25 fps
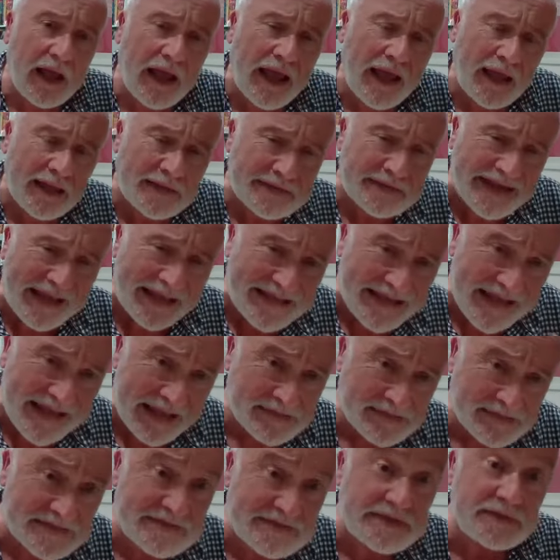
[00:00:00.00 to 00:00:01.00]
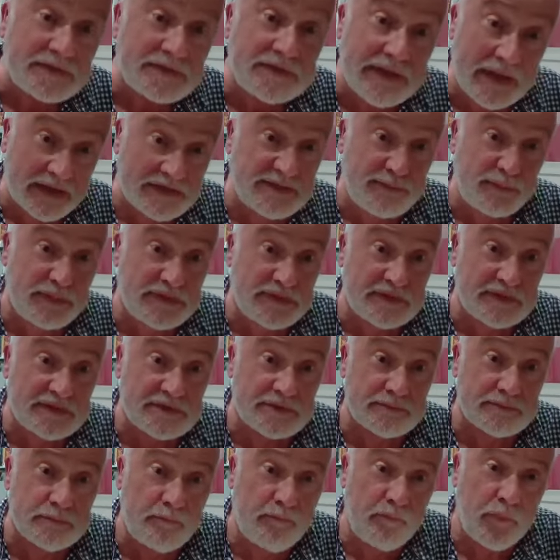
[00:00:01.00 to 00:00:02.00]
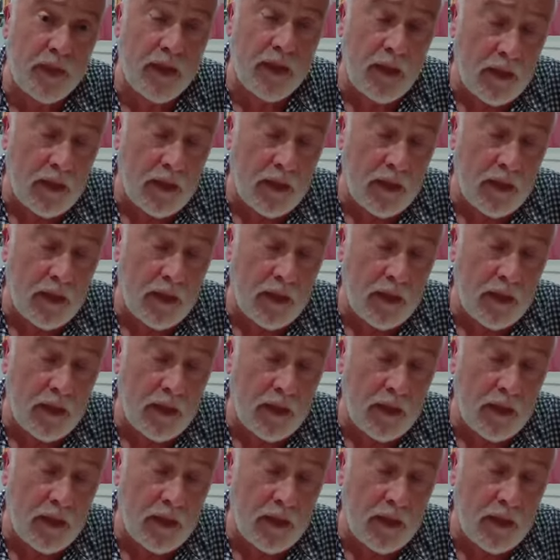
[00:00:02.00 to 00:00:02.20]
and against despotism.